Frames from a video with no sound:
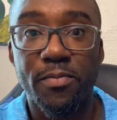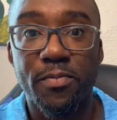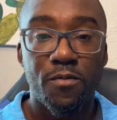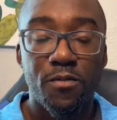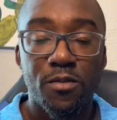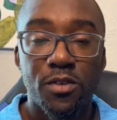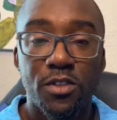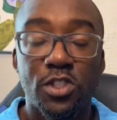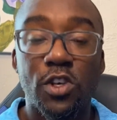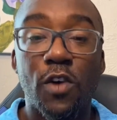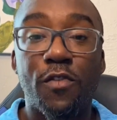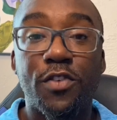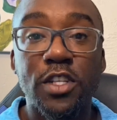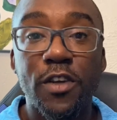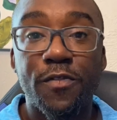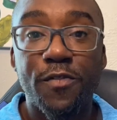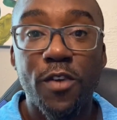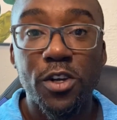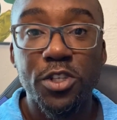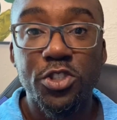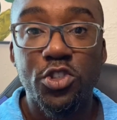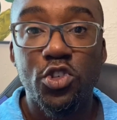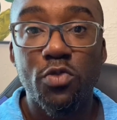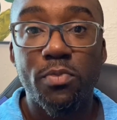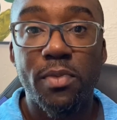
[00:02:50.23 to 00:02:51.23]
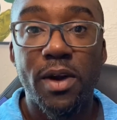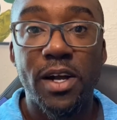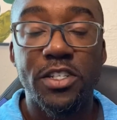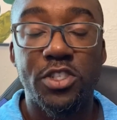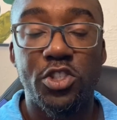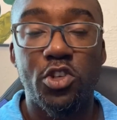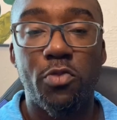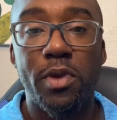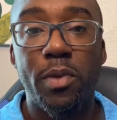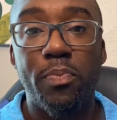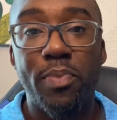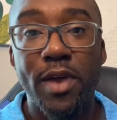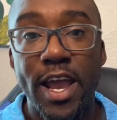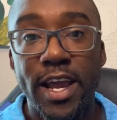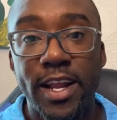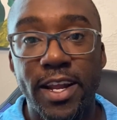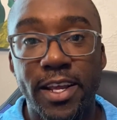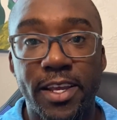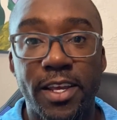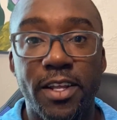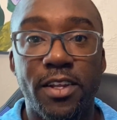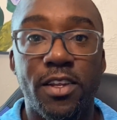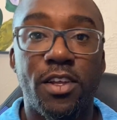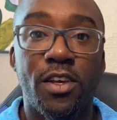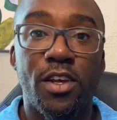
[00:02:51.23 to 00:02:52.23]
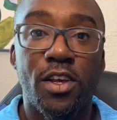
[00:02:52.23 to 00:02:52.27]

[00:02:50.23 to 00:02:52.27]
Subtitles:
So for the first 2 months, you'll be panicking.